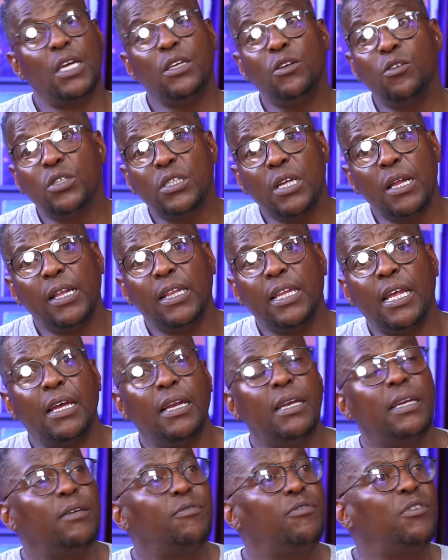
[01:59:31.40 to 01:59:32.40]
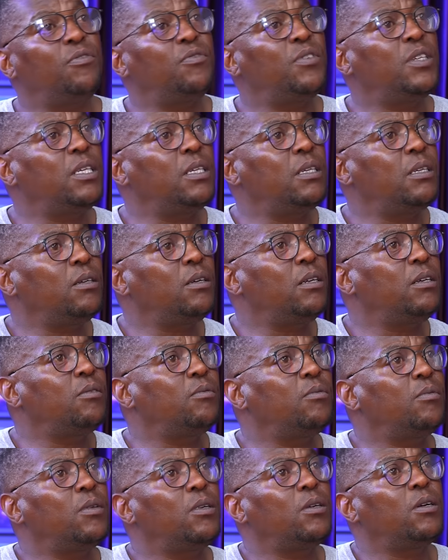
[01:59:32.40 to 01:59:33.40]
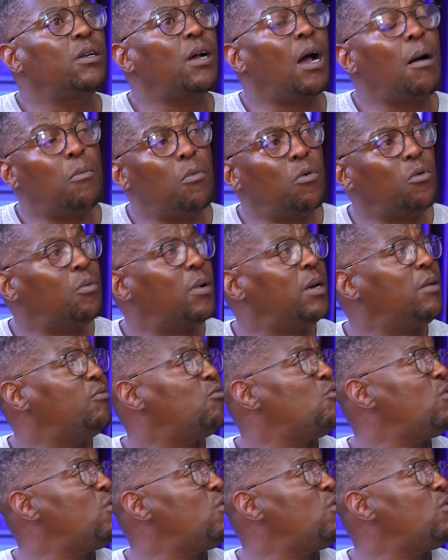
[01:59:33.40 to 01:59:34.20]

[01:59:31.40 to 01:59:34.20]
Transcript: And you sit there, leave 15, leave 20,